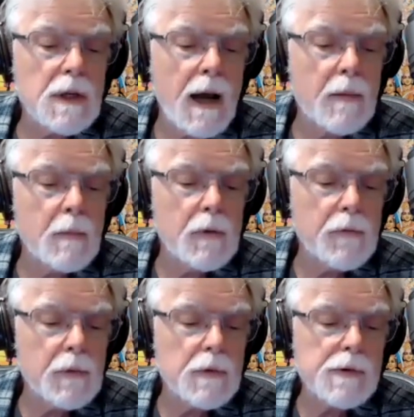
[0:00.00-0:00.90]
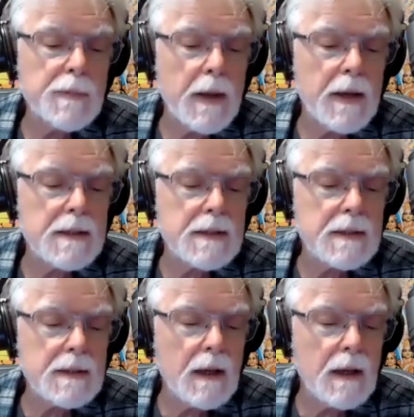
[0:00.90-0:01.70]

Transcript: I move through space